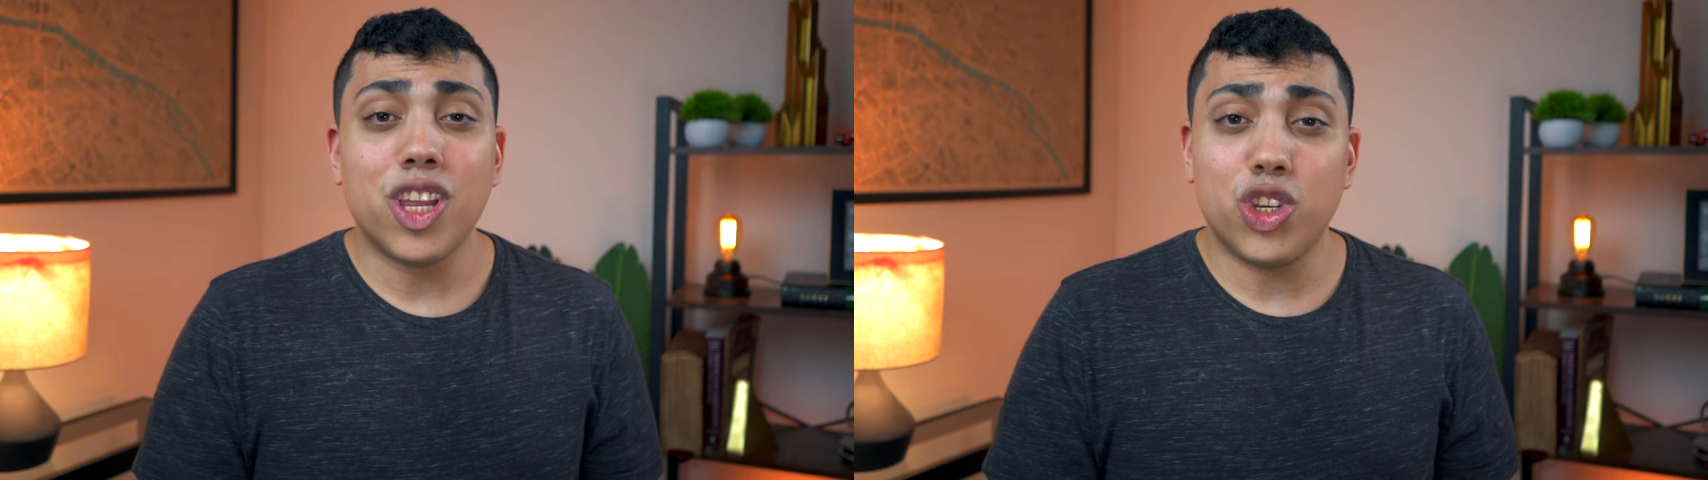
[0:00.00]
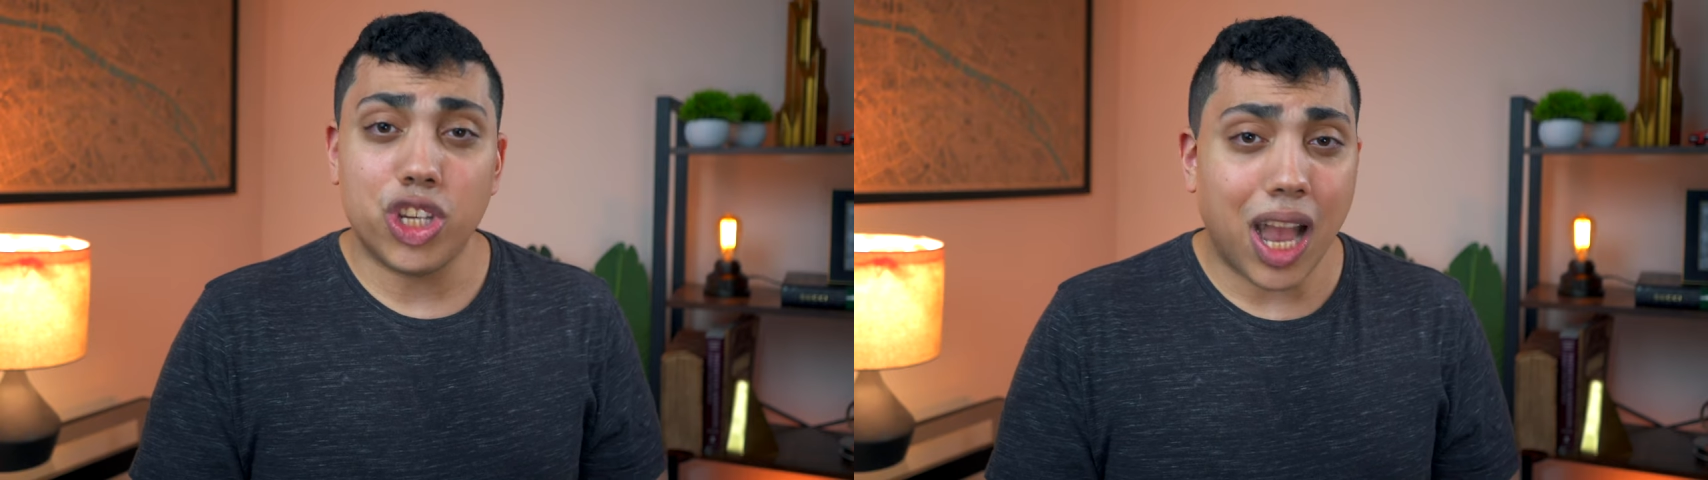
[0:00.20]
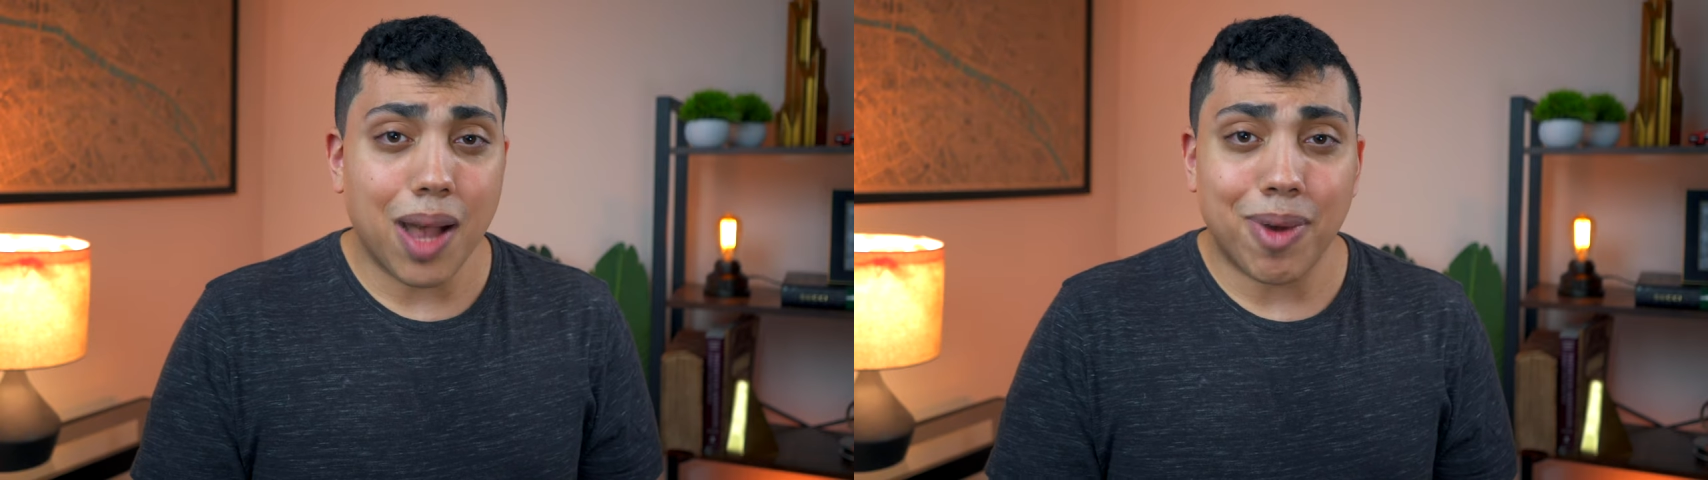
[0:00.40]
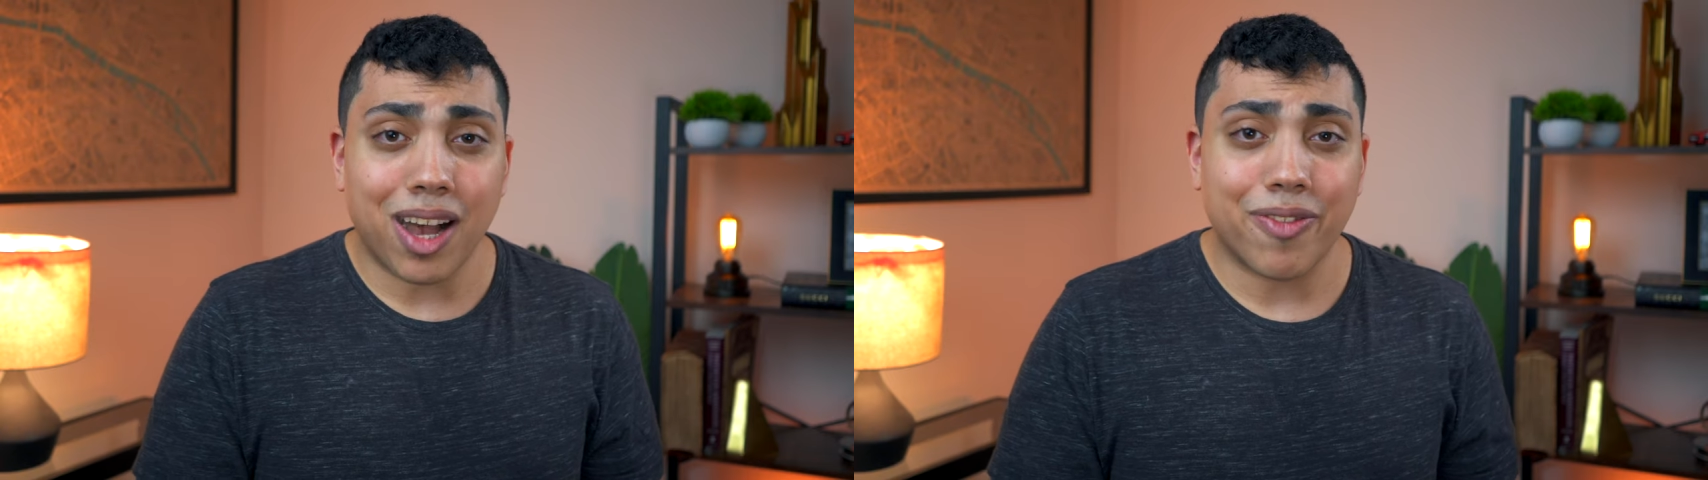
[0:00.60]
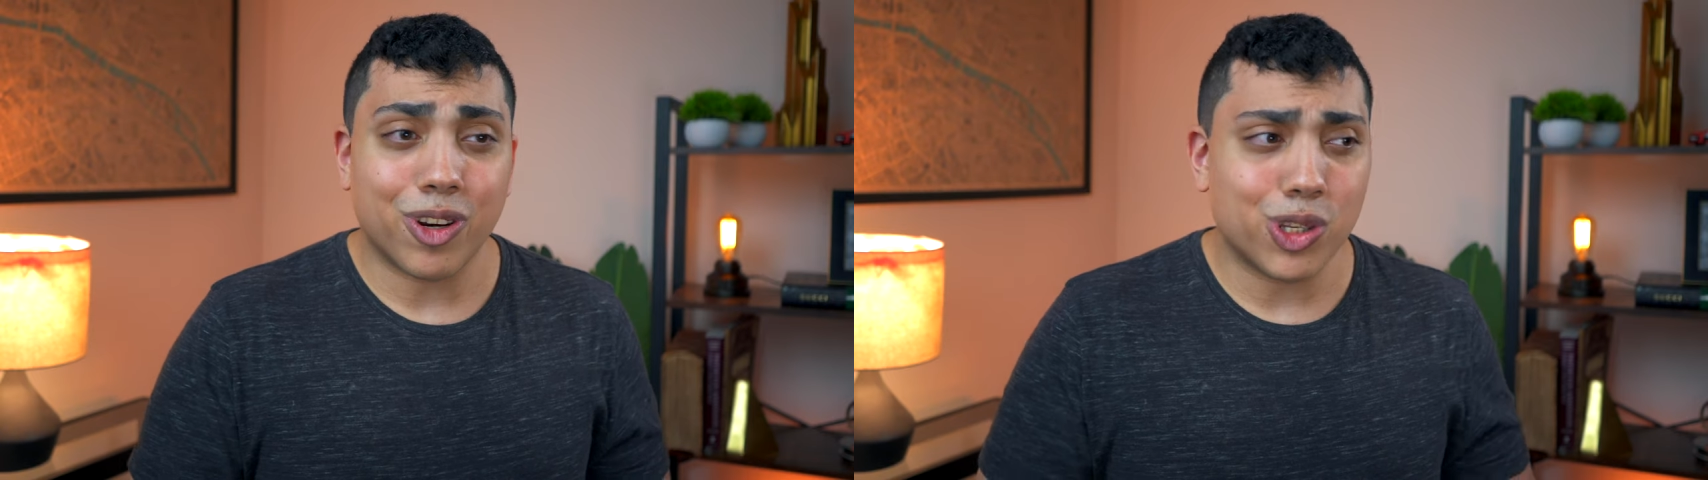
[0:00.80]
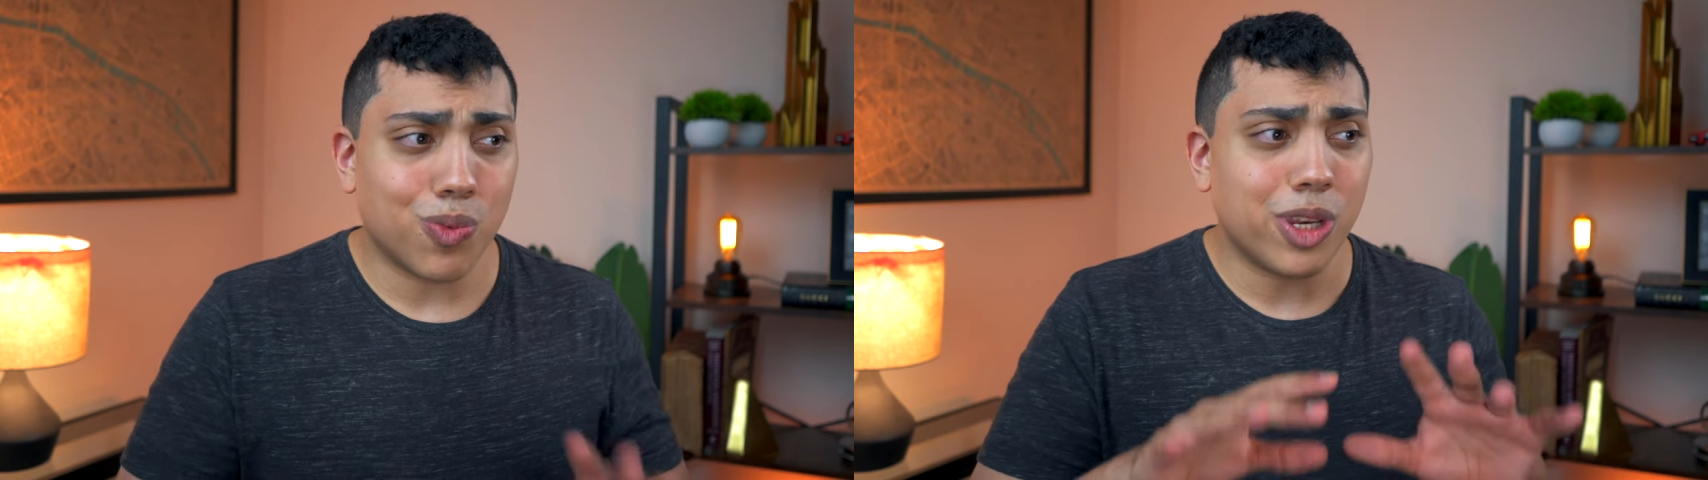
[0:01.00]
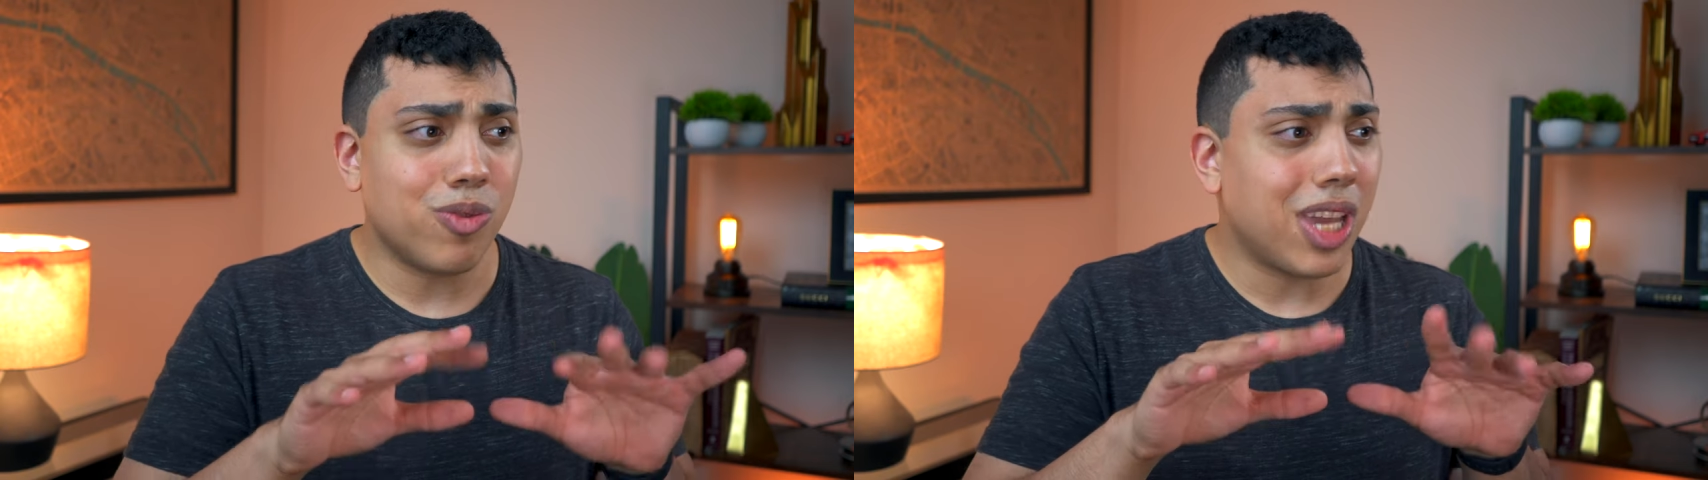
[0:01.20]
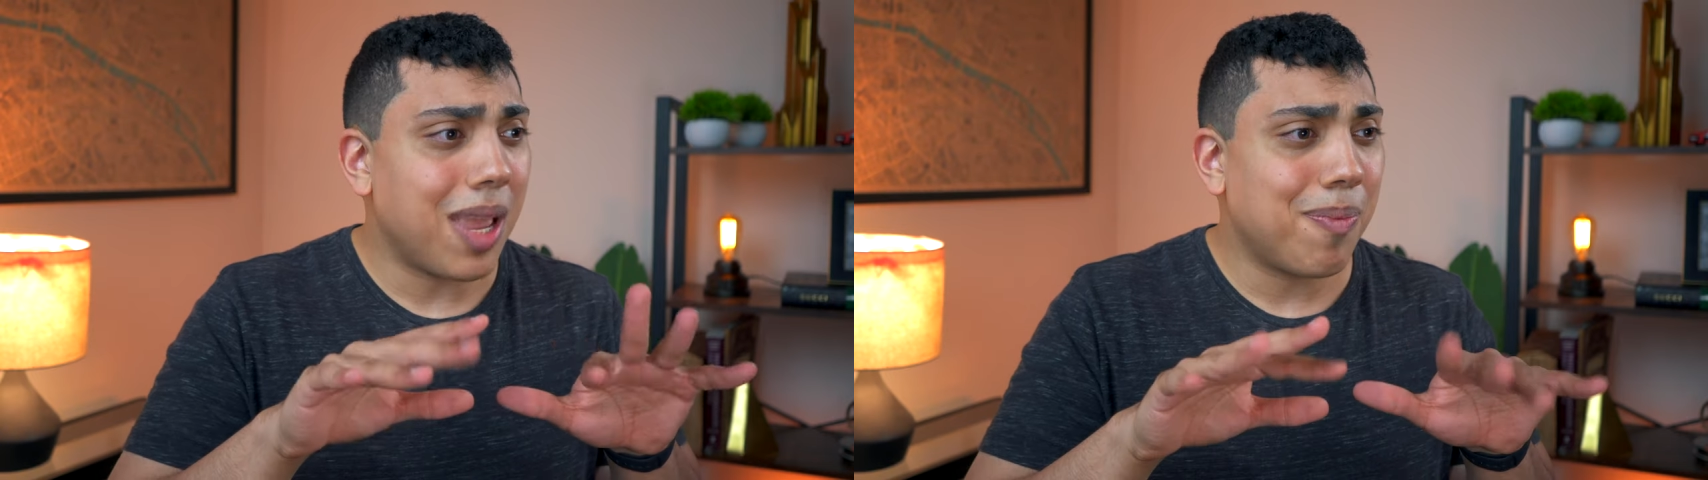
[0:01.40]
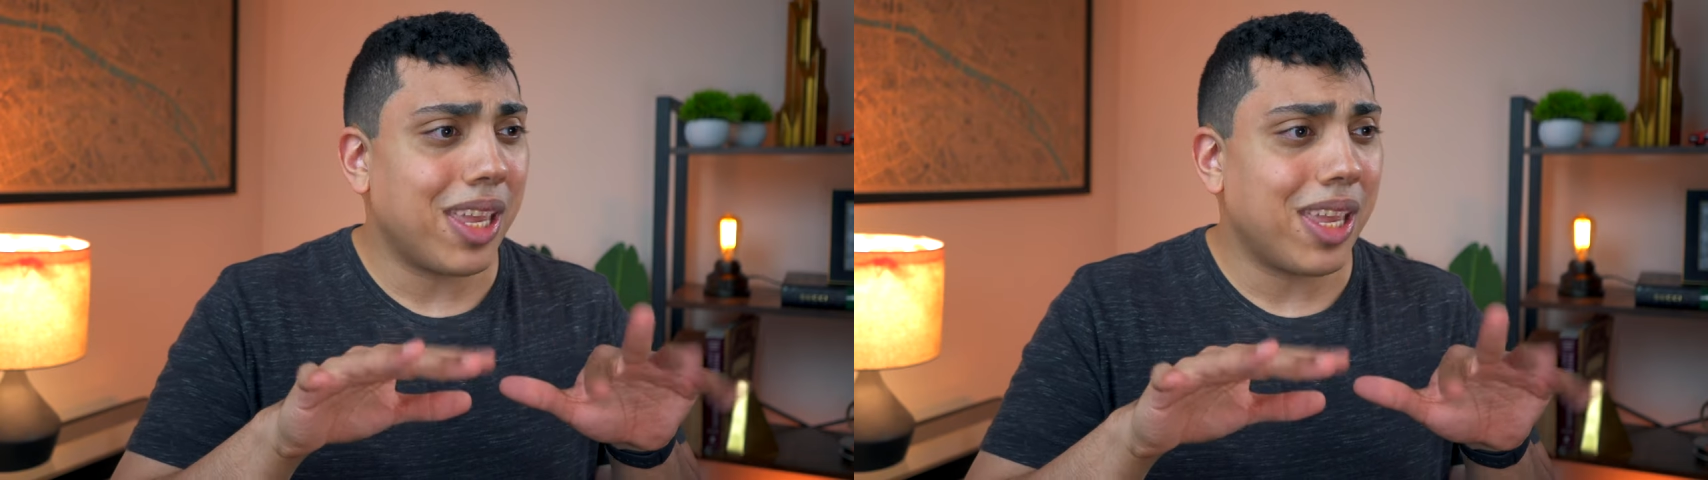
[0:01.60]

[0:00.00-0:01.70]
job offers when you type